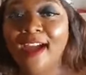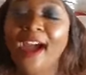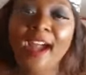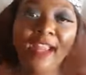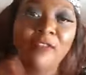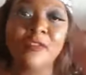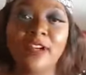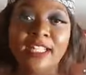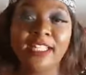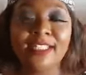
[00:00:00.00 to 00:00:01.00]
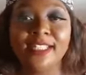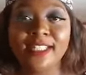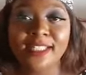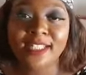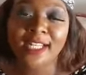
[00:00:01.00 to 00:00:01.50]
Hi everyone, this
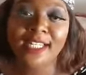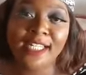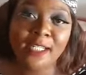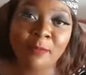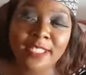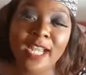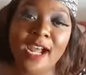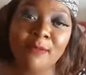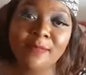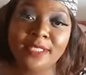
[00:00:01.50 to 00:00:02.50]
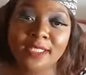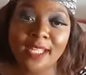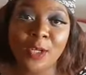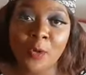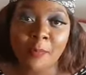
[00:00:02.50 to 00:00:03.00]
is Lila Mutamz,
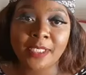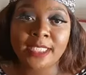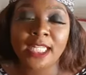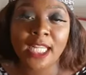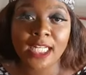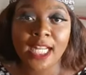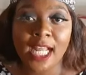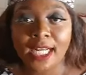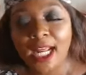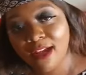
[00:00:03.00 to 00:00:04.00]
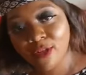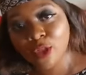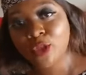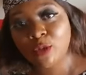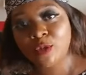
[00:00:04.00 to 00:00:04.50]
Gelawata Zed, and I have a
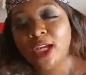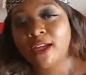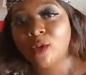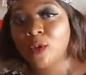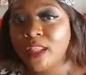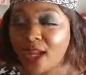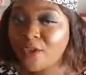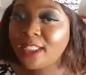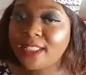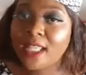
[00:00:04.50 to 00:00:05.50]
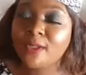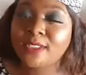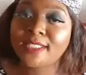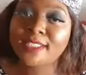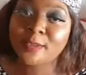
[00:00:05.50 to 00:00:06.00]
YouTube channel with
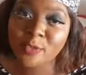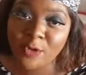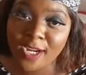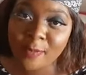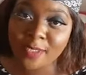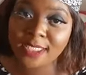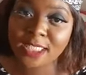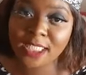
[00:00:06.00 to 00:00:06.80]
100,000 subscribers.